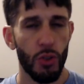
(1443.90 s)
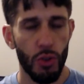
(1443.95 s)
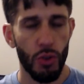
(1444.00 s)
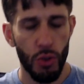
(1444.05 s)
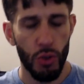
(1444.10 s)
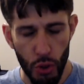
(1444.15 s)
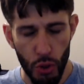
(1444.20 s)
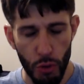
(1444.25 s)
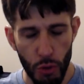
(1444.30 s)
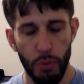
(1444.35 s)

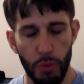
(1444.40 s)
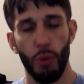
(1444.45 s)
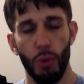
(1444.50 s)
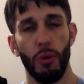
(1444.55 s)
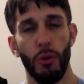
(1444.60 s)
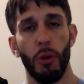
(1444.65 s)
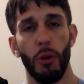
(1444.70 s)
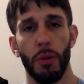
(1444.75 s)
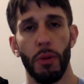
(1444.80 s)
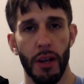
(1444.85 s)
2 Pro
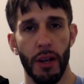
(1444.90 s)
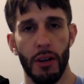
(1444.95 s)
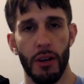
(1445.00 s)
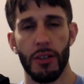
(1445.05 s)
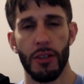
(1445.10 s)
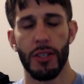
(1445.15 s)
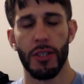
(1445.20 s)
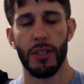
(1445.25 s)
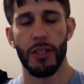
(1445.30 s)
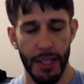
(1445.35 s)
Bowl
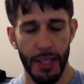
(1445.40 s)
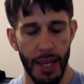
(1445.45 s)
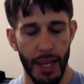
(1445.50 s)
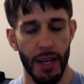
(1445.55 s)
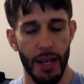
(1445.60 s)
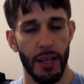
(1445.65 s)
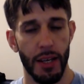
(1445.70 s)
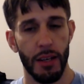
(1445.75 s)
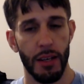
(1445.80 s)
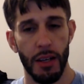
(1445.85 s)
players. I get
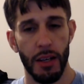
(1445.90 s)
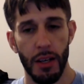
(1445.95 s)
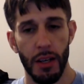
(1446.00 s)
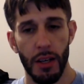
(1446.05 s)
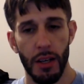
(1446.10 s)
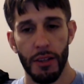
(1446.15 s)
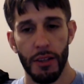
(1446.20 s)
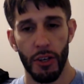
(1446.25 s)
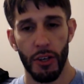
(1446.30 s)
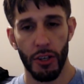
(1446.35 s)
it.
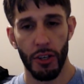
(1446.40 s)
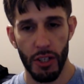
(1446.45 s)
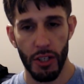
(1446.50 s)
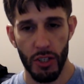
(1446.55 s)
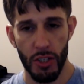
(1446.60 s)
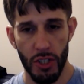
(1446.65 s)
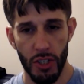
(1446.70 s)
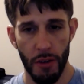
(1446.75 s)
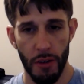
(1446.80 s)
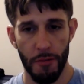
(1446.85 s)
They're going to
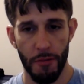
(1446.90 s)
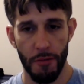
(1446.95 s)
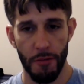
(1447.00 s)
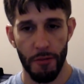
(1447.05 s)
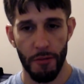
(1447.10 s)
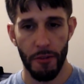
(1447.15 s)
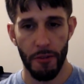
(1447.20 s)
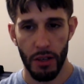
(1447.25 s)
suffer.